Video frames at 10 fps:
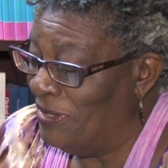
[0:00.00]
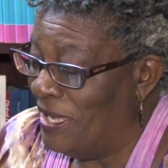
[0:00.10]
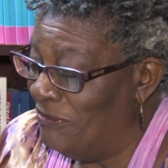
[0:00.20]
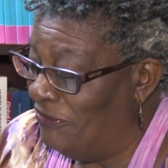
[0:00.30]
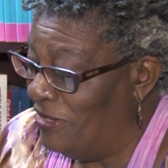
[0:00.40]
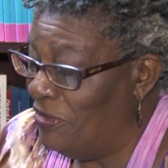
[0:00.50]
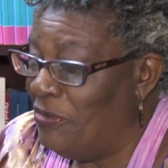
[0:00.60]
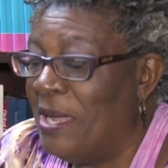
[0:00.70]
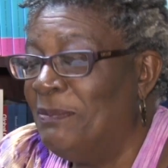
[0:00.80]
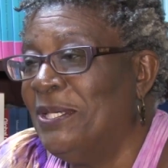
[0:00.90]
I'm very
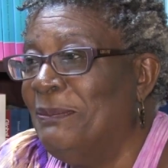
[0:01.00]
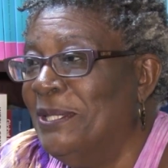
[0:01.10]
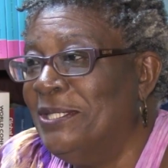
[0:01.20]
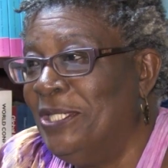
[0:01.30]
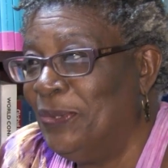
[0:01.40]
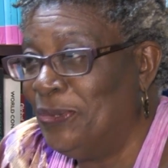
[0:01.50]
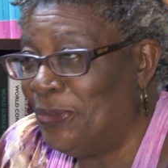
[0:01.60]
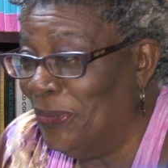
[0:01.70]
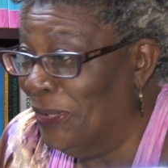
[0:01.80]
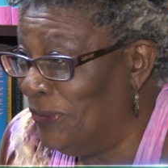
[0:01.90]
wrapped up in
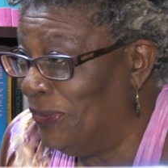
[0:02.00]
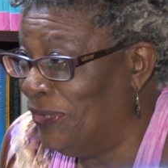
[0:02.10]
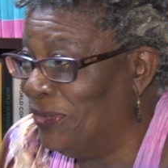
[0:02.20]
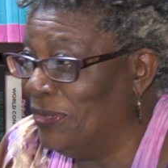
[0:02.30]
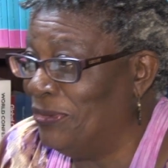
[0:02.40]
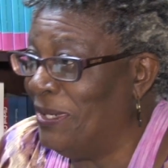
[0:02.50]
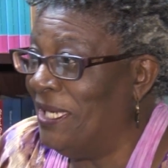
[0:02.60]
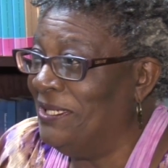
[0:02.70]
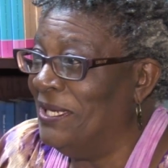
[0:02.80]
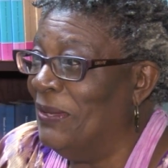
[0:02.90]
Koko and Kush Kush
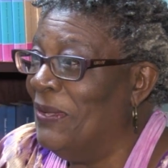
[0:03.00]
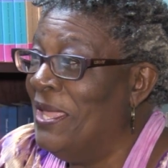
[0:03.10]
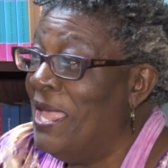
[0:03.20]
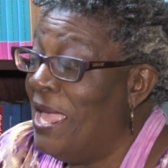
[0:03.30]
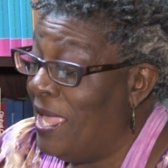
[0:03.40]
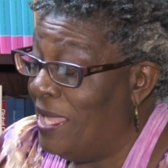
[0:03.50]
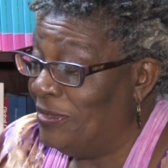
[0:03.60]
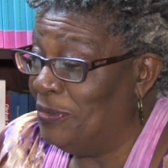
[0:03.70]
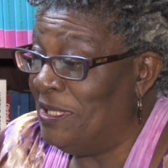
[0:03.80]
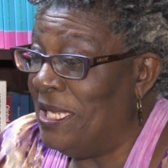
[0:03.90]
right now.
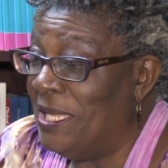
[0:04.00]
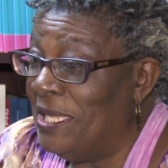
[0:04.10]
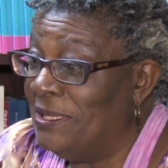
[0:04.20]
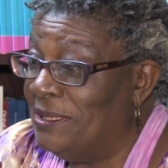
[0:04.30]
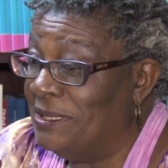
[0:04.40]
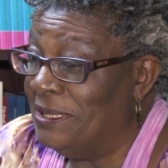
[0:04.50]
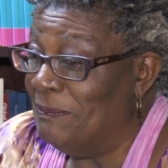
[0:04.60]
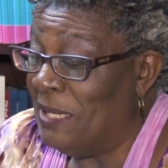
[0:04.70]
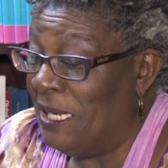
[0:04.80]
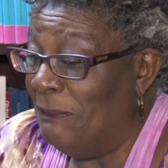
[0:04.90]
Actually,
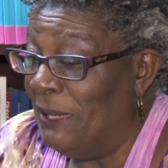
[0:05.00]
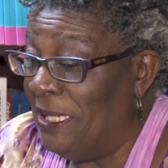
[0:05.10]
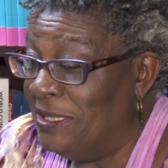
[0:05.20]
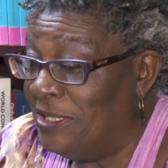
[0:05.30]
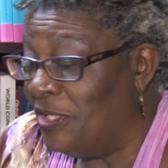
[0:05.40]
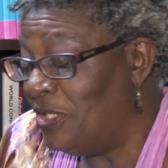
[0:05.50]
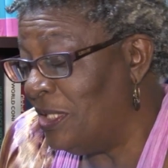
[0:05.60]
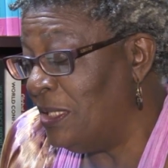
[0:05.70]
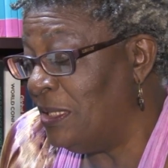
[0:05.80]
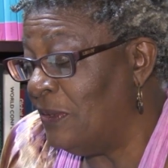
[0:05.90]
my
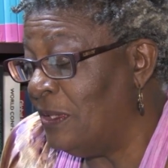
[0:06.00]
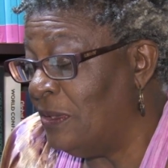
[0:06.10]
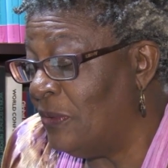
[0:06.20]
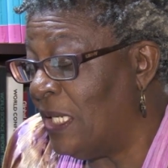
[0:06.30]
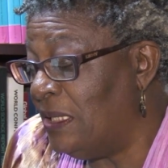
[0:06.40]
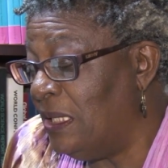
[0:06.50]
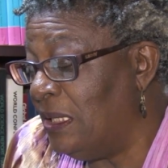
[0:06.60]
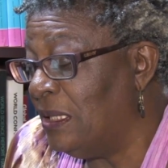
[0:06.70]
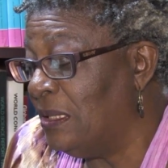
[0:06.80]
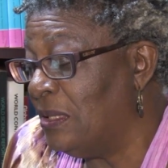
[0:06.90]
intention
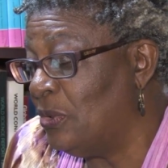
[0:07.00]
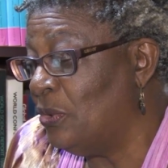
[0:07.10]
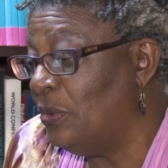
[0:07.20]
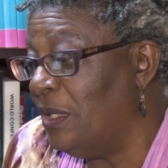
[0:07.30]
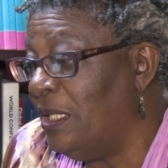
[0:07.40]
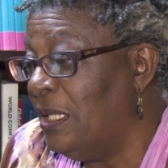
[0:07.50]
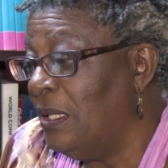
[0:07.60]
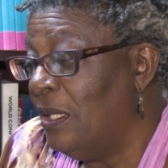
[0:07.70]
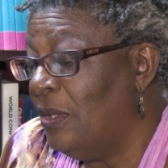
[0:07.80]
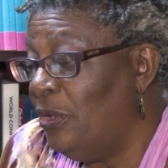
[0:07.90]
writing a story
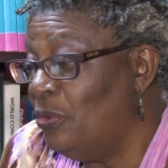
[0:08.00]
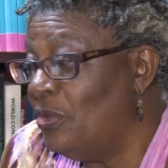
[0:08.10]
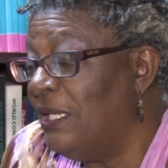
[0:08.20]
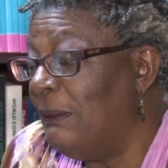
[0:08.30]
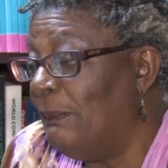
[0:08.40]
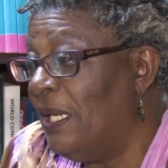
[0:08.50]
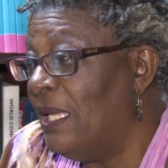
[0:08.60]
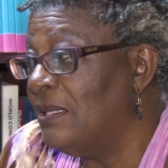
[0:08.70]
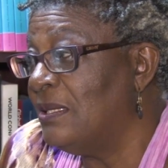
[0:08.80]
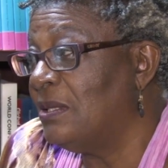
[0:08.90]
using
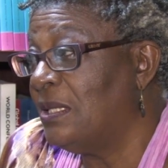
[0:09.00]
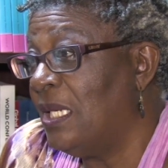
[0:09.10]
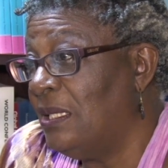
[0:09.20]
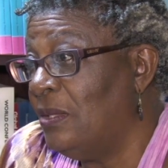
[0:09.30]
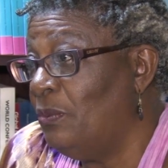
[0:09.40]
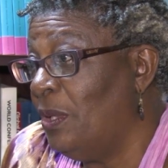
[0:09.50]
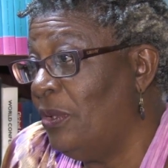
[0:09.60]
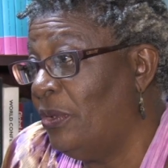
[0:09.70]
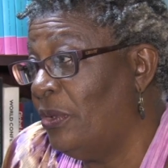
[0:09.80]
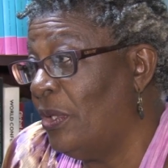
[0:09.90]
plants started
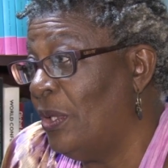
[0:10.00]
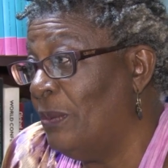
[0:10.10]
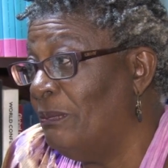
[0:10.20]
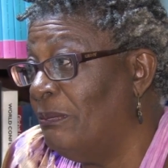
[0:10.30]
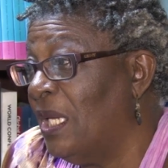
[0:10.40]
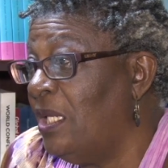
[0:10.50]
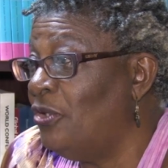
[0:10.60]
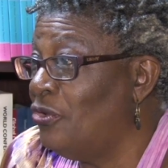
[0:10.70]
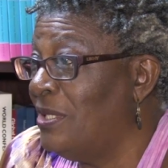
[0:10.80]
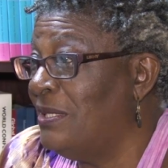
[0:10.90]
with my
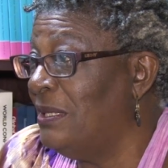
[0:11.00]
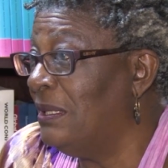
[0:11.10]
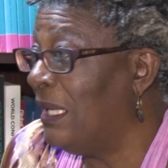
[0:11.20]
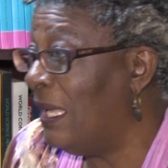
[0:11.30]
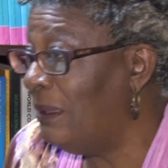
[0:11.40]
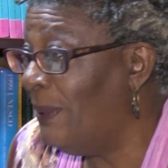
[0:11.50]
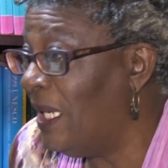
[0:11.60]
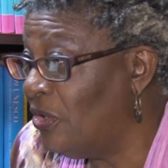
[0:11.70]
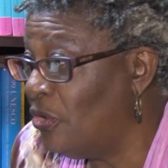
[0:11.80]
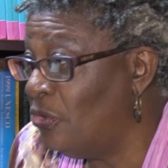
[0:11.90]
interest in the
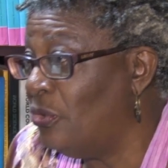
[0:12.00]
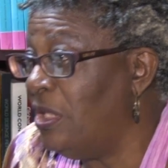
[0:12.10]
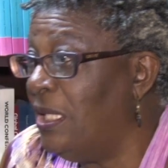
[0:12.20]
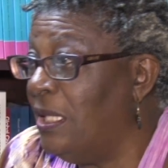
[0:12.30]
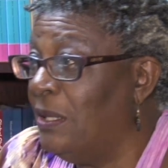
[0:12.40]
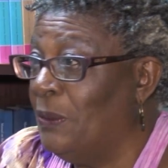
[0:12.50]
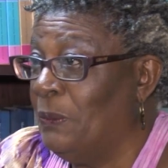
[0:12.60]
calabash tree here.